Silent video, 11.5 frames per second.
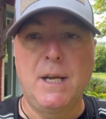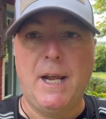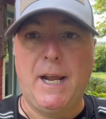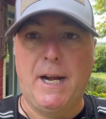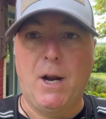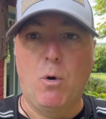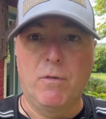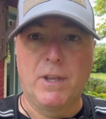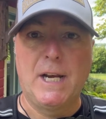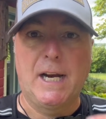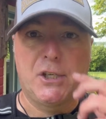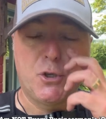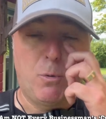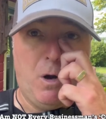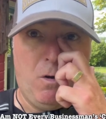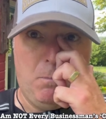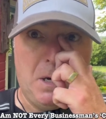And over the next
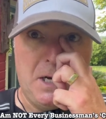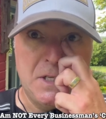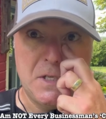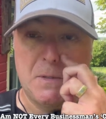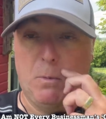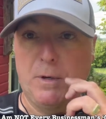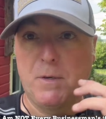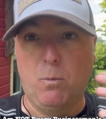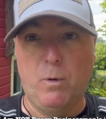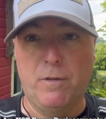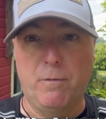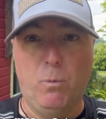12 months with, with,